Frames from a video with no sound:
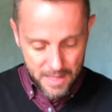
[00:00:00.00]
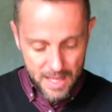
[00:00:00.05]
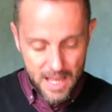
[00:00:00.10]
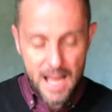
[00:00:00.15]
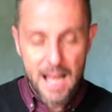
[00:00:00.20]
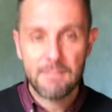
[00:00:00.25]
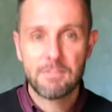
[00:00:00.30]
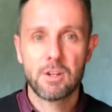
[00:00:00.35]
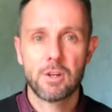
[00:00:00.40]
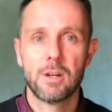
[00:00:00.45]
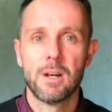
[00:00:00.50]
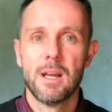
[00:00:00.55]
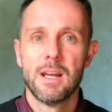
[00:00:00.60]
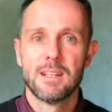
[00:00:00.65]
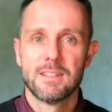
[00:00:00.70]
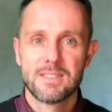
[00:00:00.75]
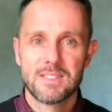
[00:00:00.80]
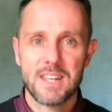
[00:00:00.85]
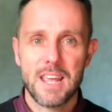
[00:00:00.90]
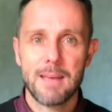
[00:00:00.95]
After
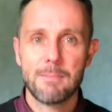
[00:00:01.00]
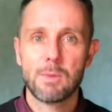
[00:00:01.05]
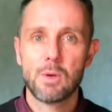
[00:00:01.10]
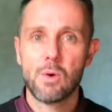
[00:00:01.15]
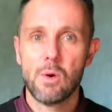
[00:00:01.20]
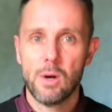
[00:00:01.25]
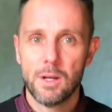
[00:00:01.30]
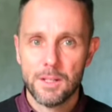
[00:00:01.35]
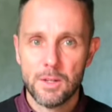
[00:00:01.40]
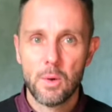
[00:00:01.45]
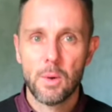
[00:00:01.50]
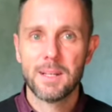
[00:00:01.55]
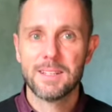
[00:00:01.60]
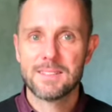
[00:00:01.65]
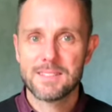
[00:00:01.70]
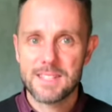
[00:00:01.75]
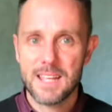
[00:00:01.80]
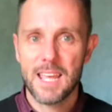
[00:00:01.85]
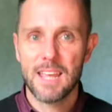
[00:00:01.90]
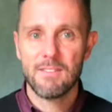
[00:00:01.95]
Samuel
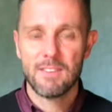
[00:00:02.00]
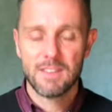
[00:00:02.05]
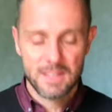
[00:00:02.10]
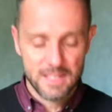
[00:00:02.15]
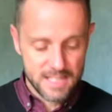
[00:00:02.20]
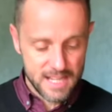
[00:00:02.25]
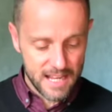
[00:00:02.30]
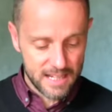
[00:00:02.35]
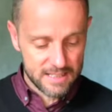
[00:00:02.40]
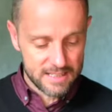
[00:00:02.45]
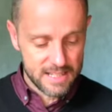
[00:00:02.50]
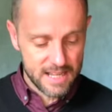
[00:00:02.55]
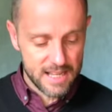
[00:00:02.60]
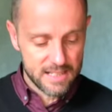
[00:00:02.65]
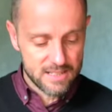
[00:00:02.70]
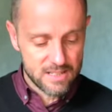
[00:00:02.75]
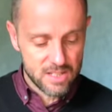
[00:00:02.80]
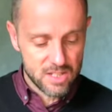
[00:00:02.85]
anoints David, the text says,